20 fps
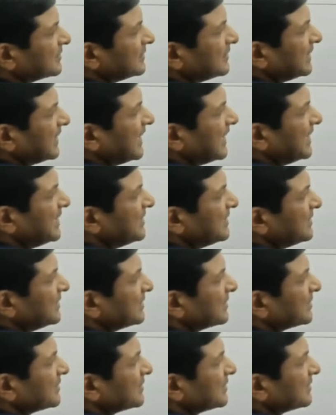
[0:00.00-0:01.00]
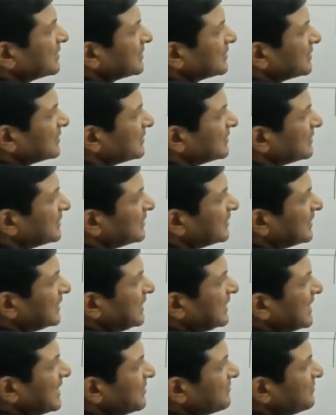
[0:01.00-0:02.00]
10,
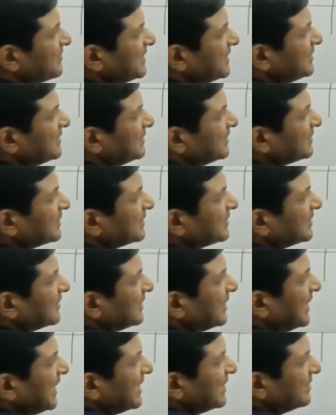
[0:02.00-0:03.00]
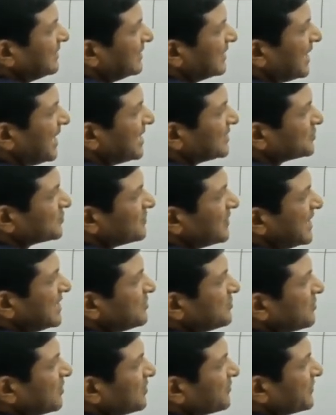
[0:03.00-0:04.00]
11 and last
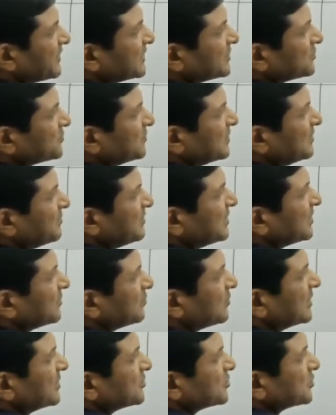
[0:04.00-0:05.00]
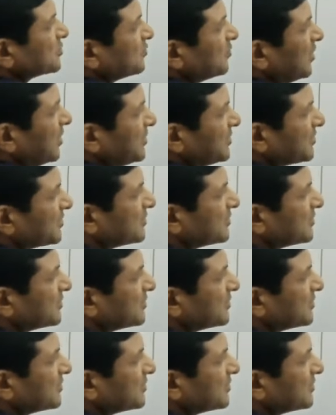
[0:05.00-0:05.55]
value of x will be equals to what?